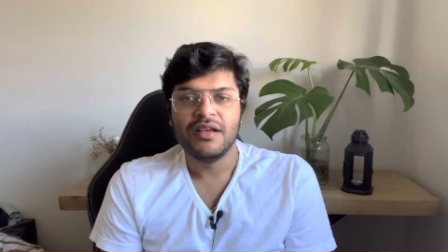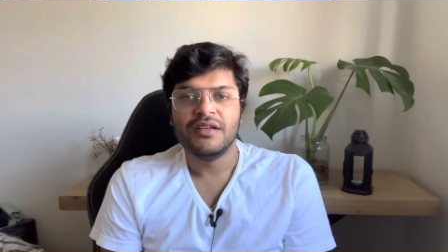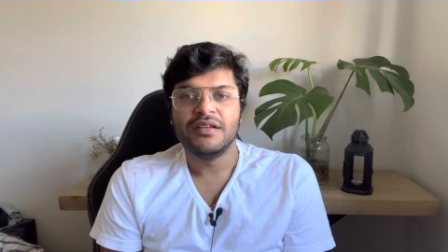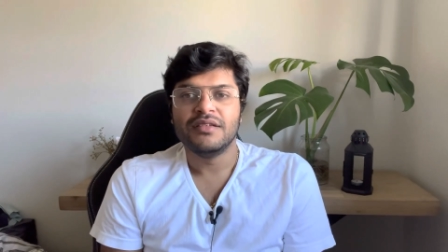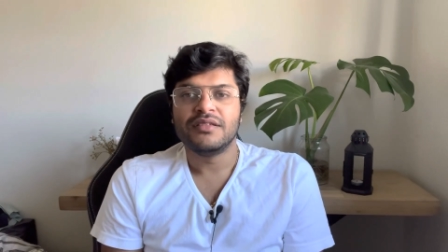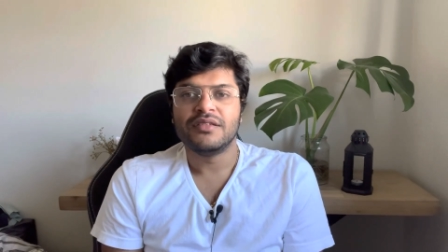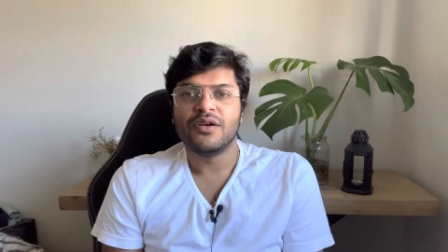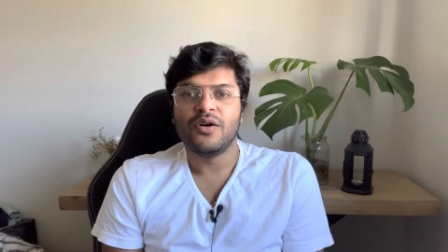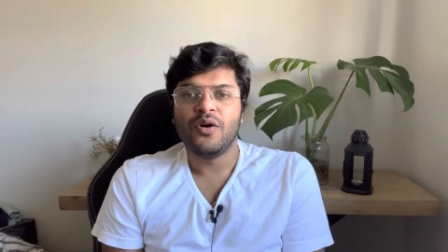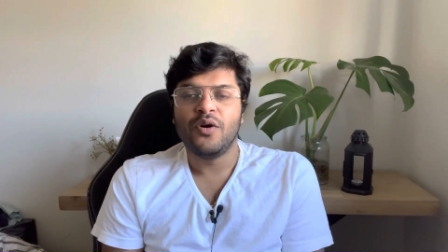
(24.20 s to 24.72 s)

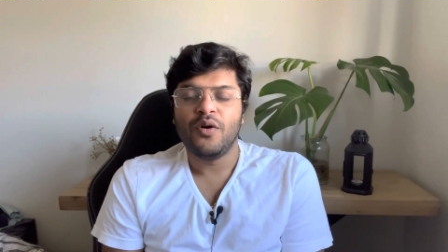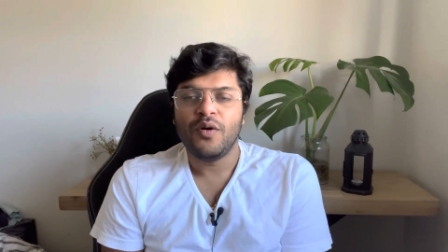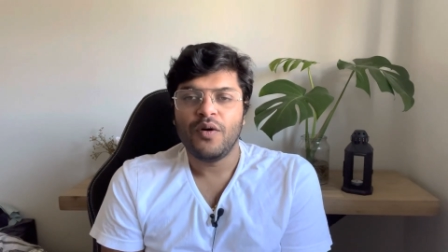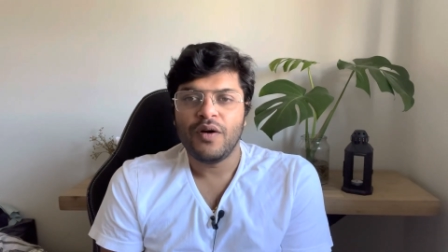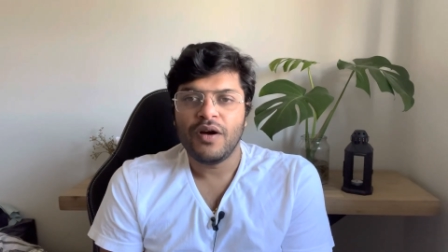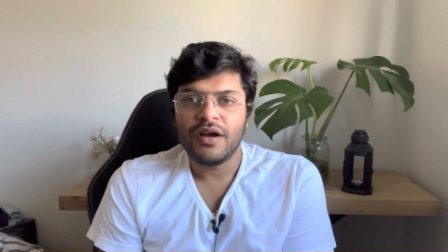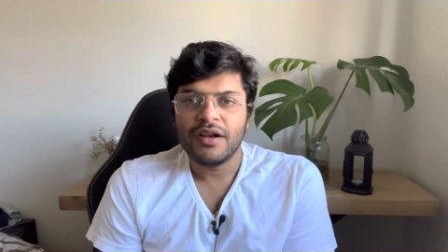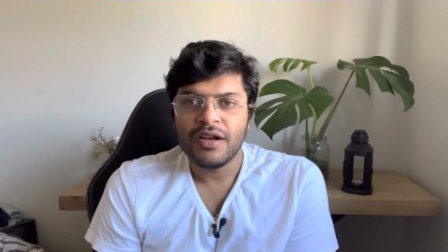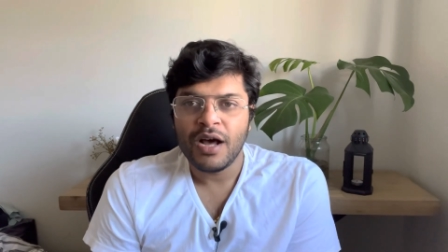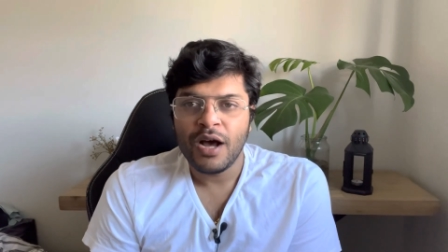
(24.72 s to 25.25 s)
So
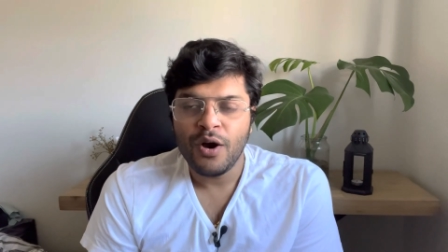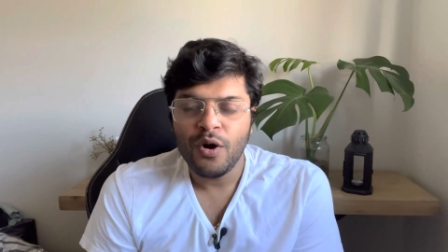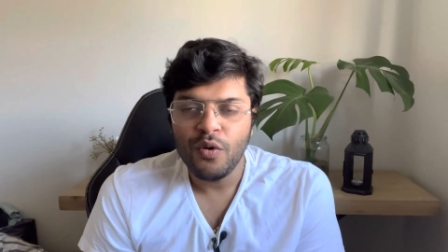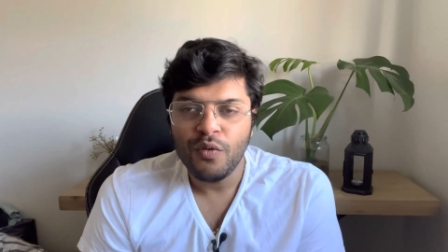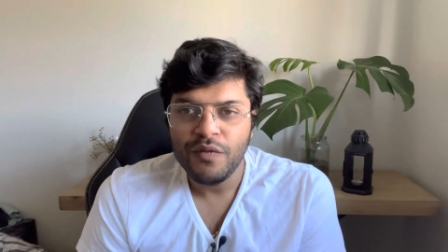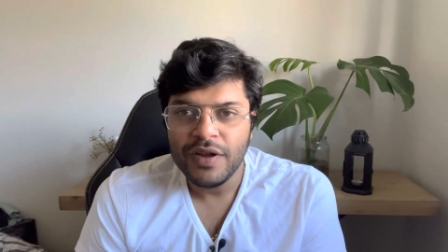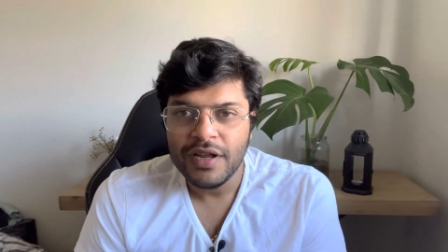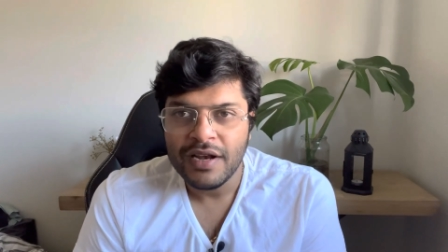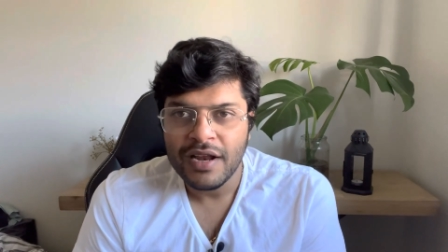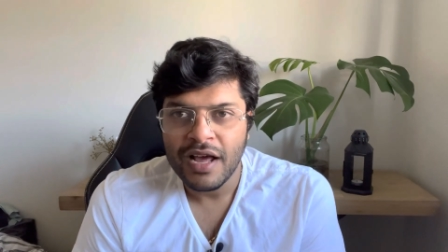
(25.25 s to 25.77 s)
now
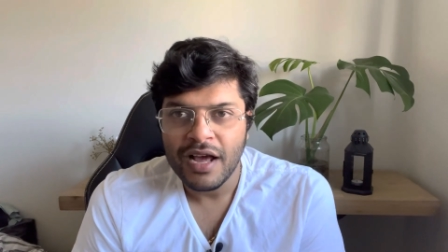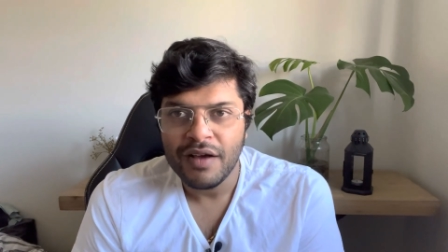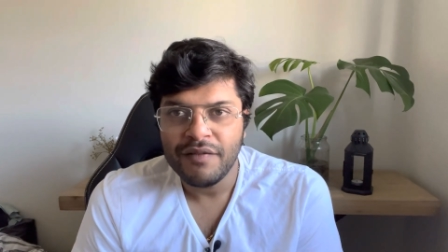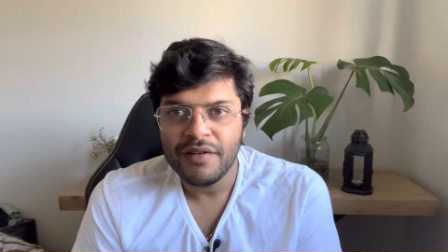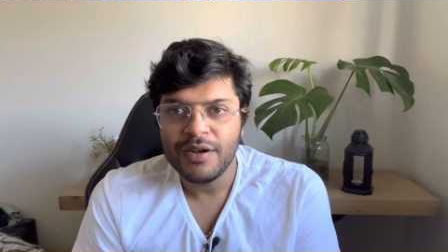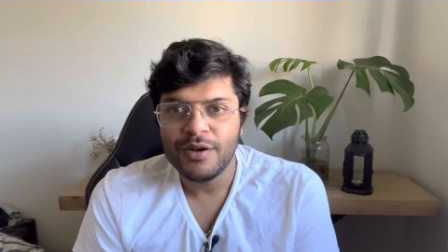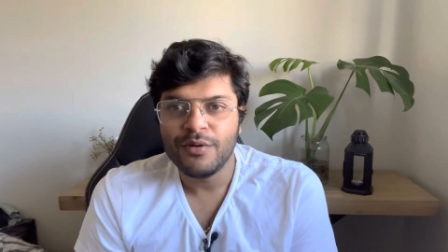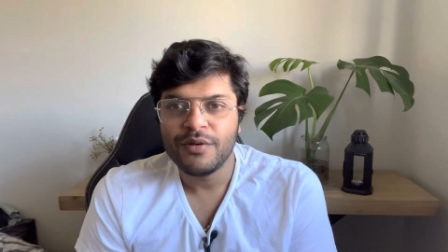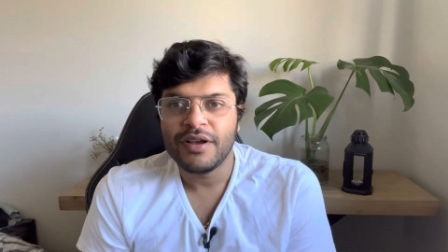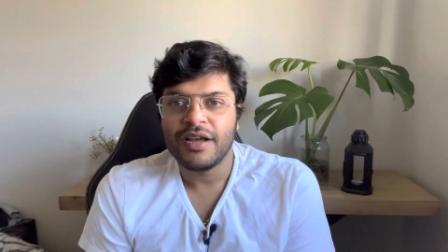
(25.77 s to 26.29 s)
we'll have a
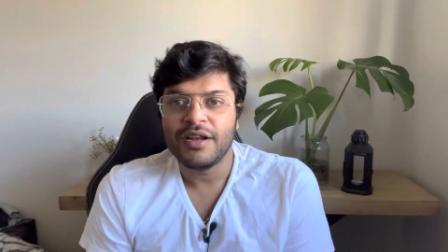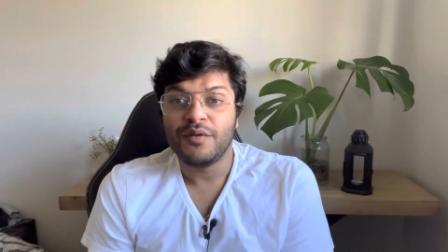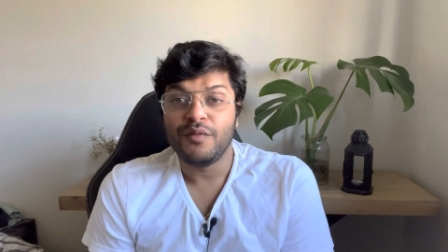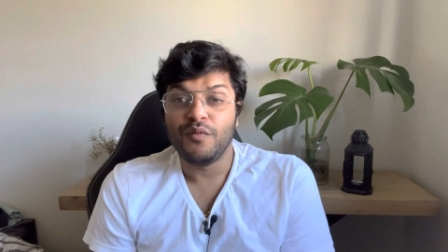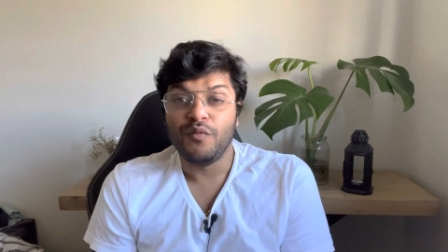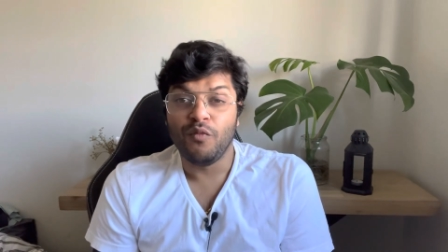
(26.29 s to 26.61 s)
look at